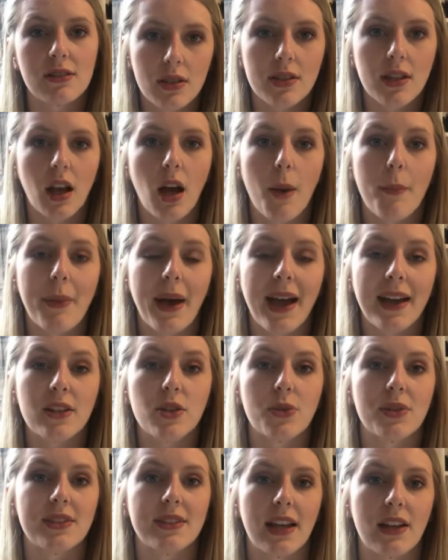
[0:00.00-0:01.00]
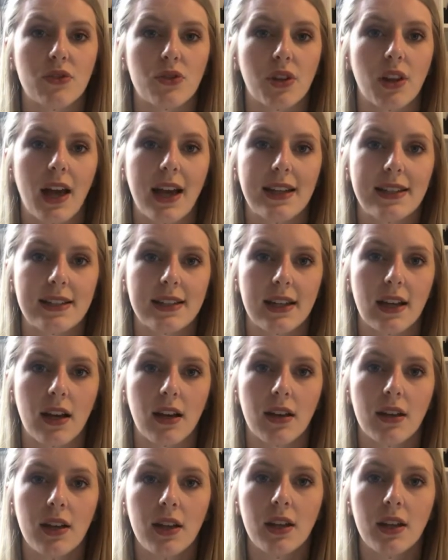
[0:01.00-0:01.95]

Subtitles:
to come back to a central idea,